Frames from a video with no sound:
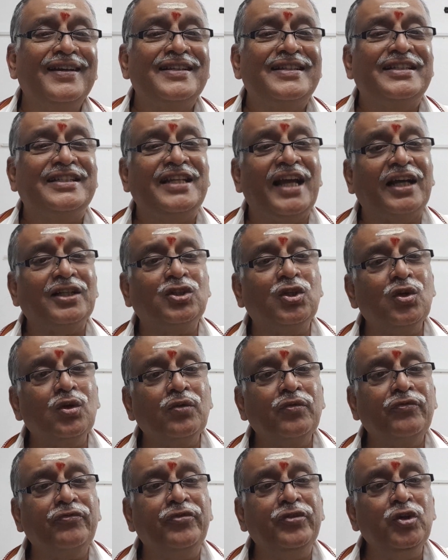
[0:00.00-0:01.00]

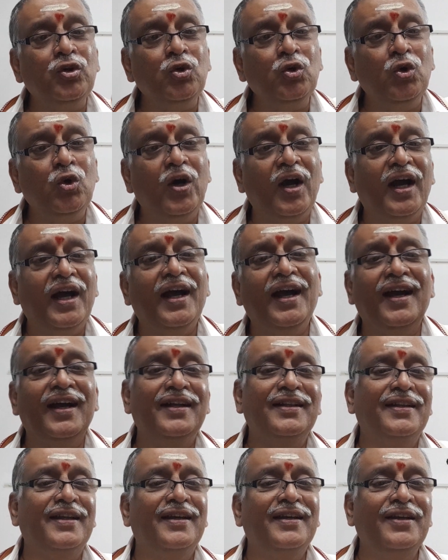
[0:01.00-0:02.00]
Chatur Vyuha,
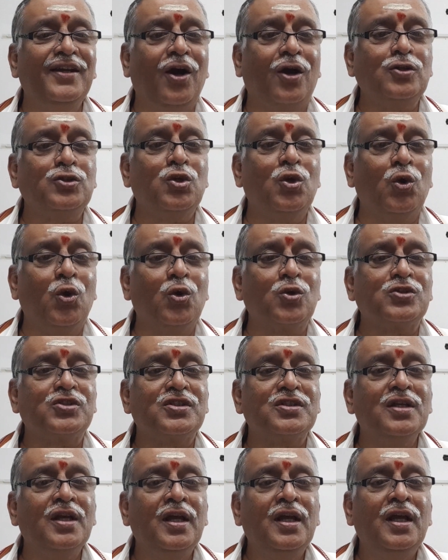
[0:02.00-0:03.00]
he also
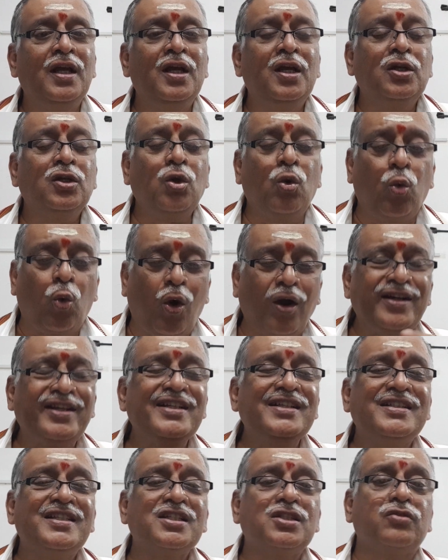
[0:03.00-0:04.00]
goes. Now, what
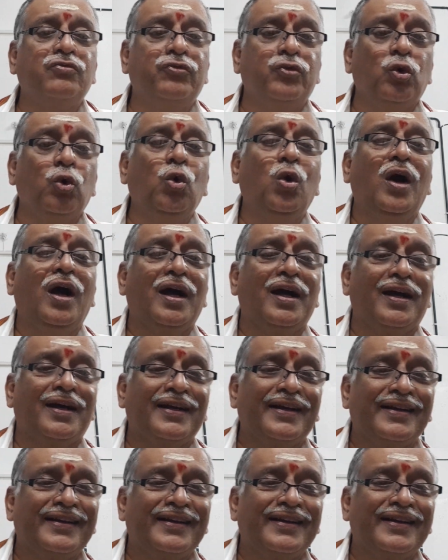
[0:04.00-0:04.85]
is this Vyuha?